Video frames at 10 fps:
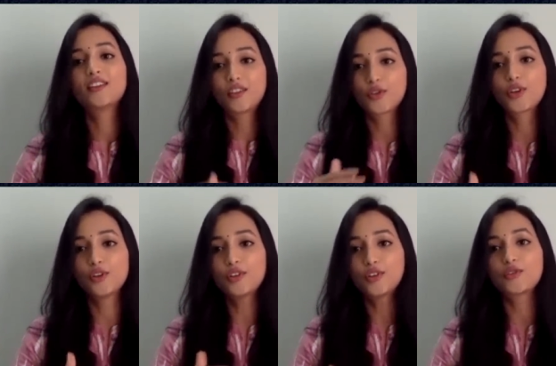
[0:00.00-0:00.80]
to, you
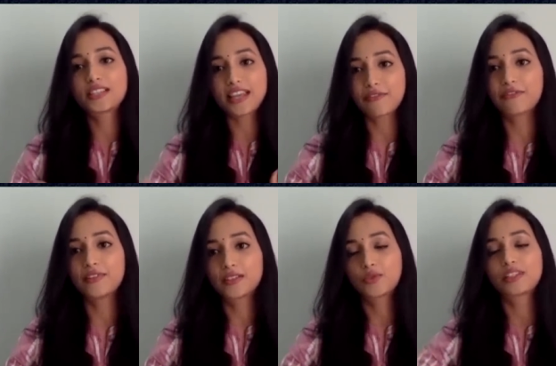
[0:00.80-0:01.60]
know, to save her,
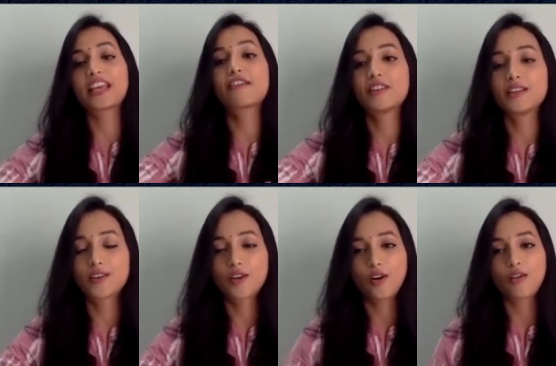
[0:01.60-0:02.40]
to save her
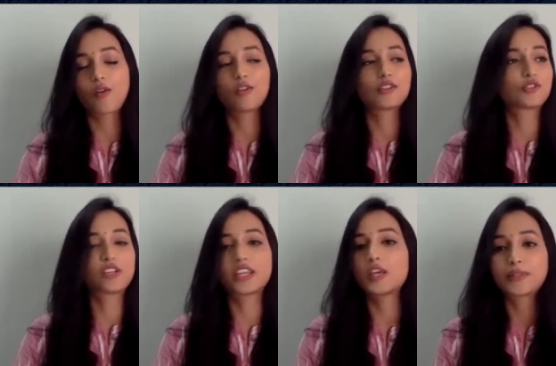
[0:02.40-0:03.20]
or also to
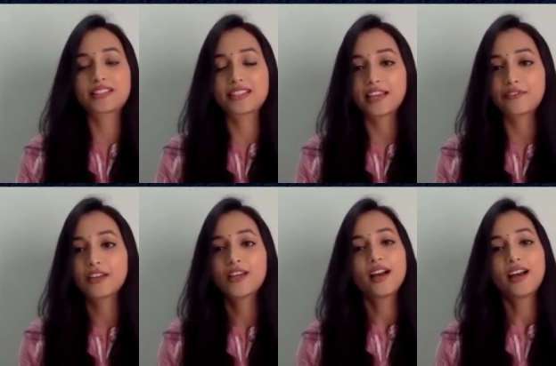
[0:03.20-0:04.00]
keep her safe.
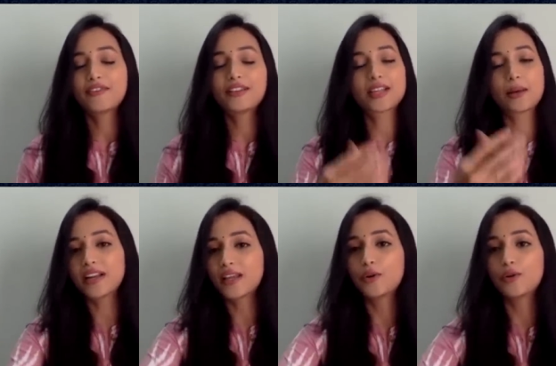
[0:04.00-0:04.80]
Even
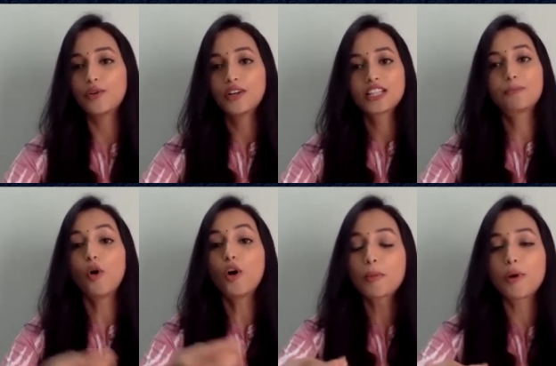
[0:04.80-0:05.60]
somebody who
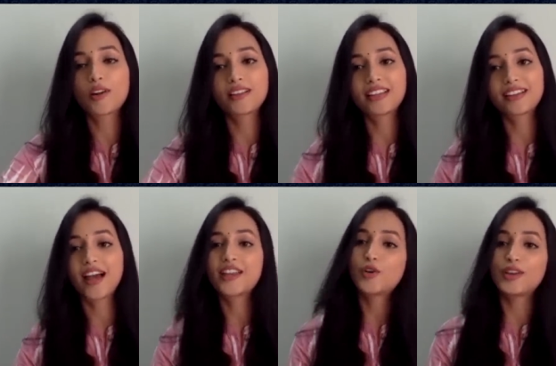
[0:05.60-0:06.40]
spoke about her, ki
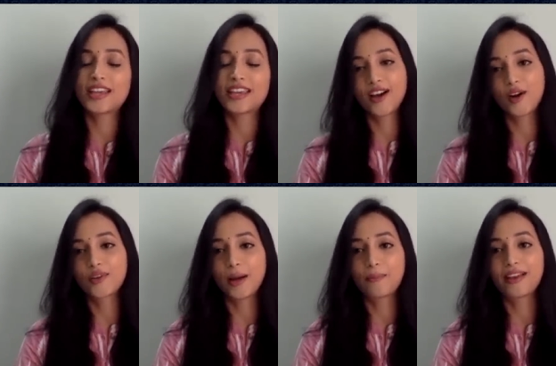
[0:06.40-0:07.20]
Rani ko leke aao
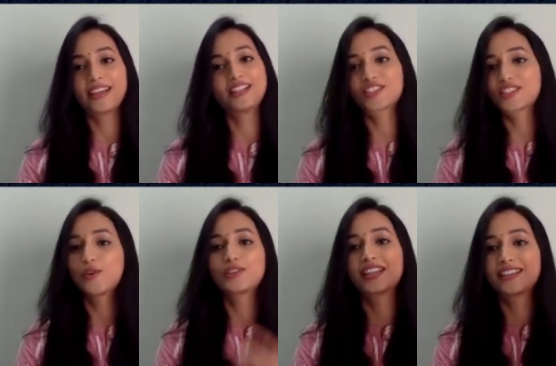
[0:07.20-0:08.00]
yahan pe, he just
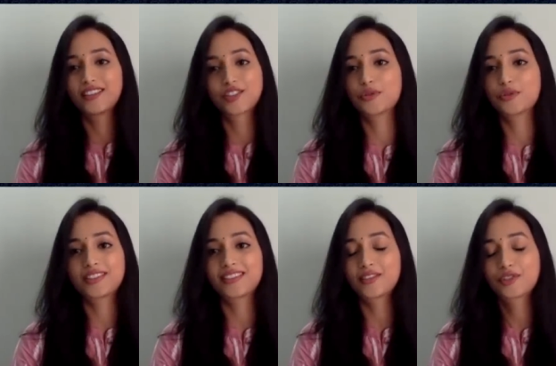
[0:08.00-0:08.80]
goes and shoots
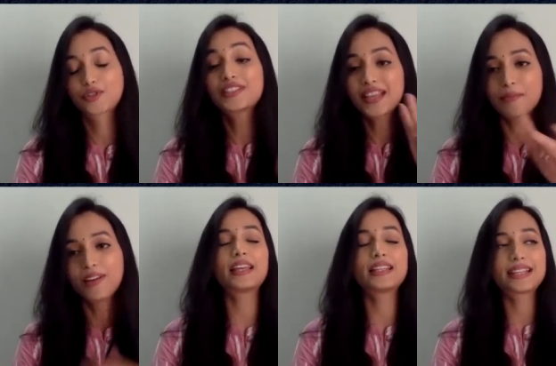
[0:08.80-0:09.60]
her, shoots him.
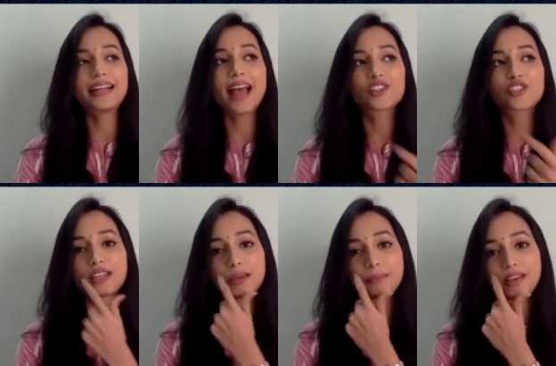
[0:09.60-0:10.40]
He said actually
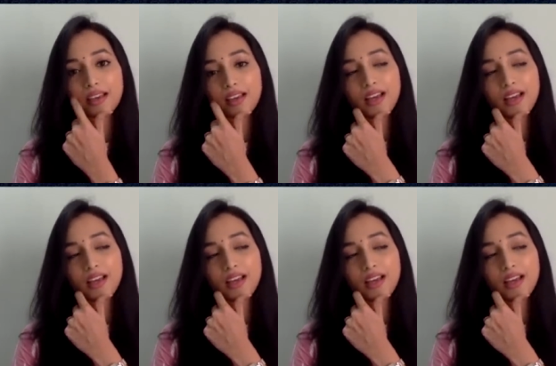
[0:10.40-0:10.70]
ki main,